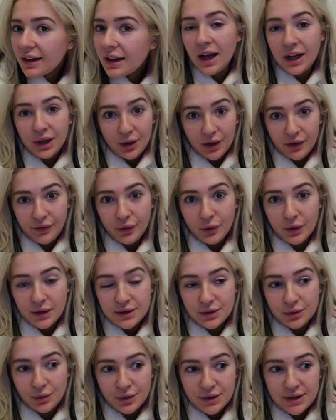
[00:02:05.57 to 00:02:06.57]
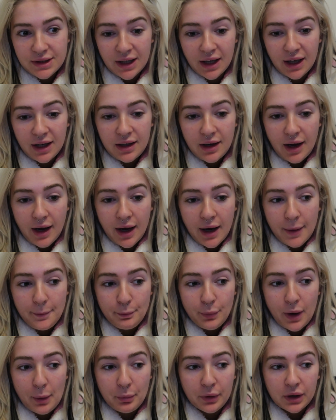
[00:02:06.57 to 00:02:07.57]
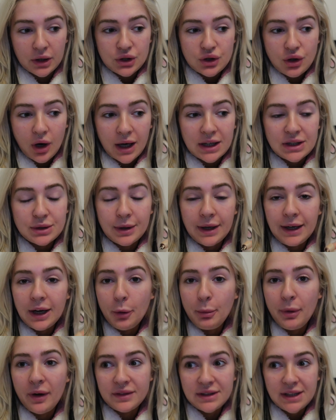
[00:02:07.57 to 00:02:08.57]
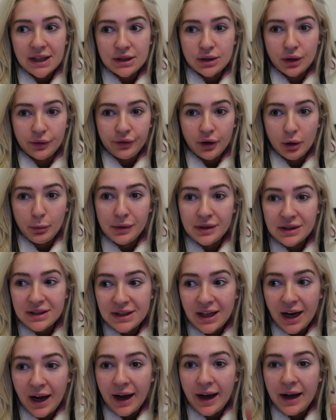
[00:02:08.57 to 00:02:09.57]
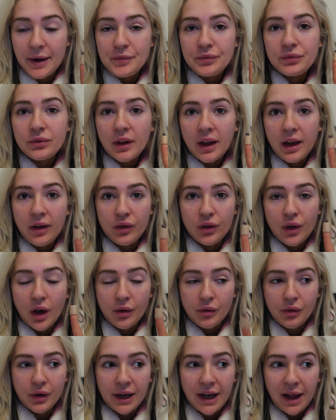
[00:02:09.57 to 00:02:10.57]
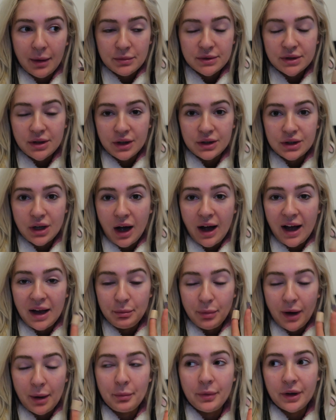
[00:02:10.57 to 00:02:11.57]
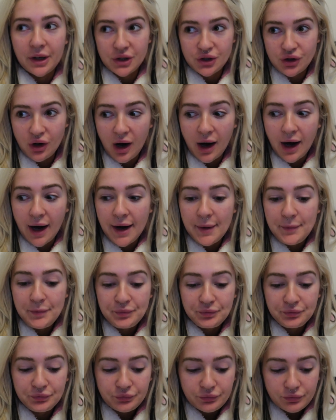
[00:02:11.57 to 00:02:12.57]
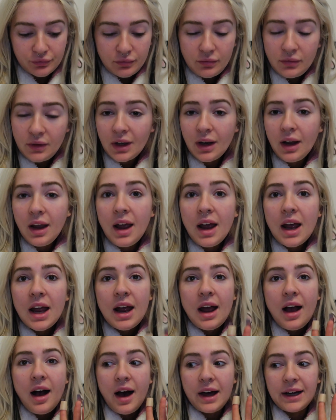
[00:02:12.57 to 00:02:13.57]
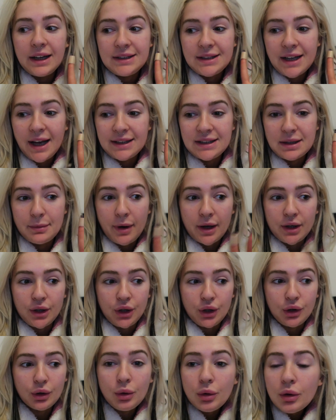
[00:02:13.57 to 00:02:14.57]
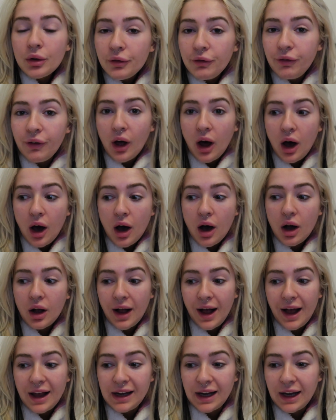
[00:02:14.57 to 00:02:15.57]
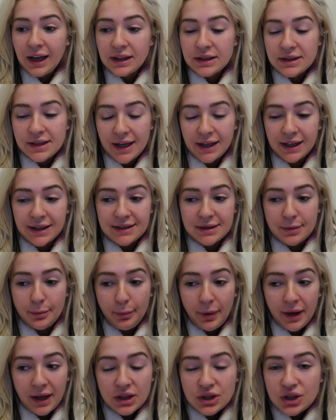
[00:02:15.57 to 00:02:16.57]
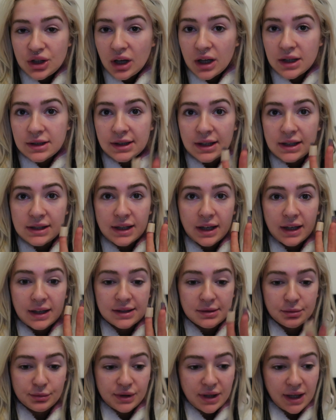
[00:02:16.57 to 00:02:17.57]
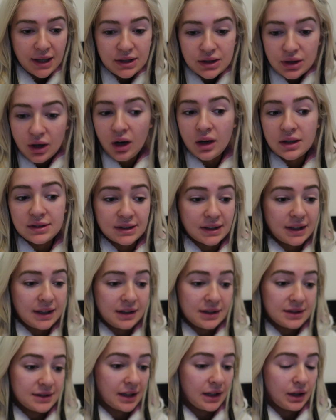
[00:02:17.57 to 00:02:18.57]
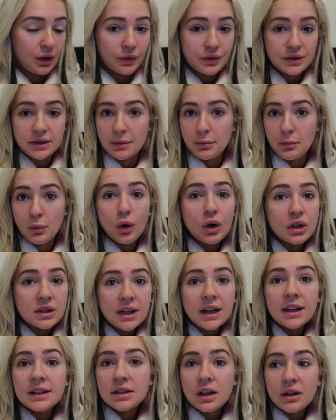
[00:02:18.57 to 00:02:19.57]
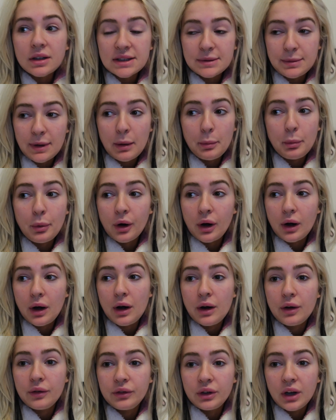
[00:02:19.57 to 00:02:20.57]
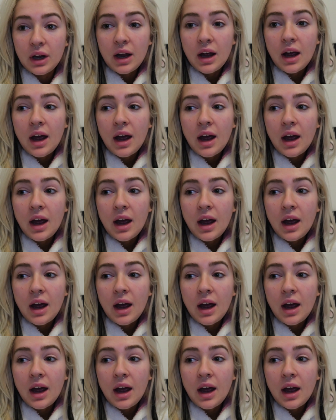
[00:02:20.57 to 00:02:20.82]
I know I'd feel exhausted, um, but I'm going to try and do a little bit of TikTok filming today, even though I really am so tired, but I'm going to try. I need to edit my New York vlog. I need to edit some pictures. I need to edit some TikToks. I need to send off some more TikToks to be approved.